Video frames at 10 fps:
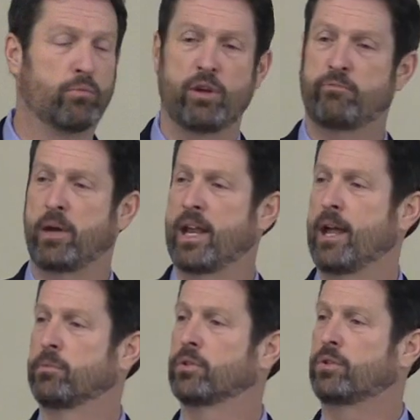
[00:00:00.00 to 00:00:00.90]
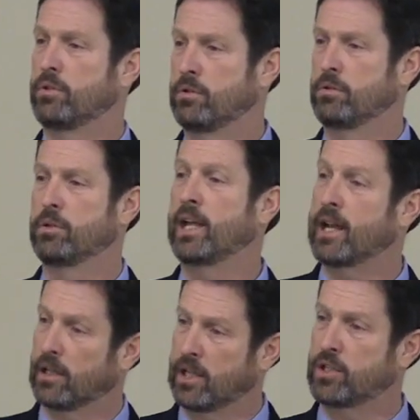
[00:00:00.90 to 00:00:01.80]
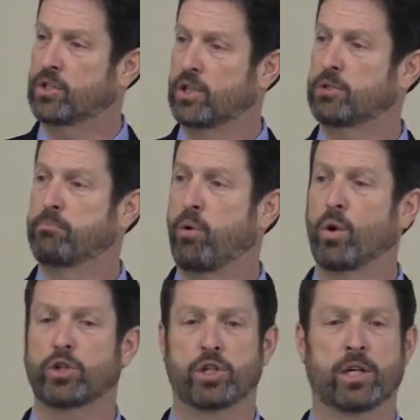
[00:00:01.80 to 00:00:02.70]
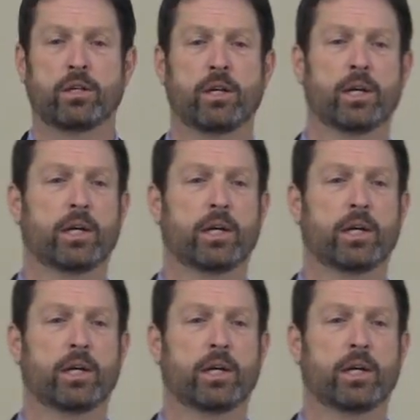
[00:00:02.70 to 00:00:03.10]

we've been able to get at least this portion